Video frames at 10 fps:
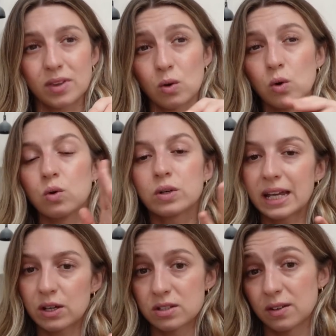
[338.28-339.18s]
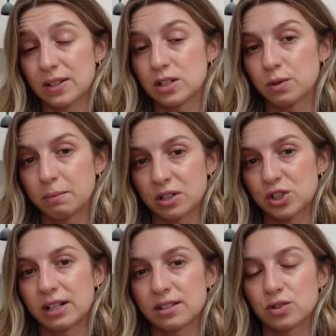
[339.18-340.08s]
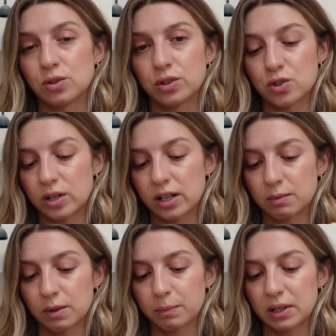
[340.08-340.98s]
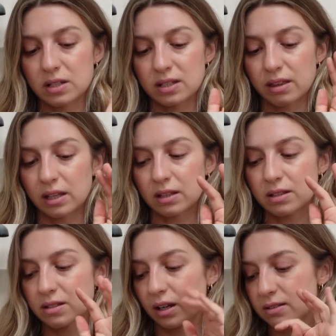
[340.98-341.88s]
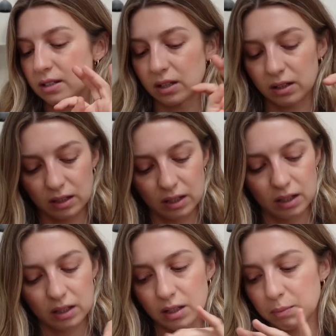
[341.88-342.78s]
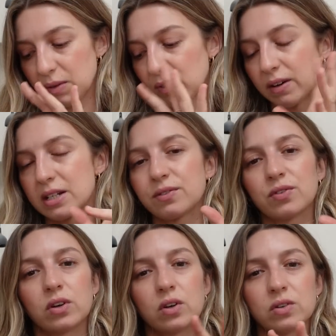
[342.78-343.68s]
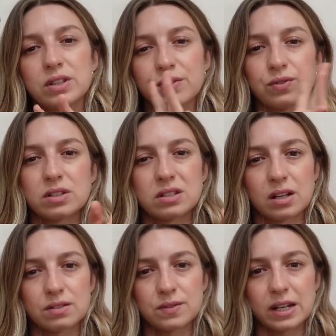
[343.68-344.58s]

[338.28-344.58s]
or get yourself into a Margiela store and try them on, because I think sizing can be very different on different styles of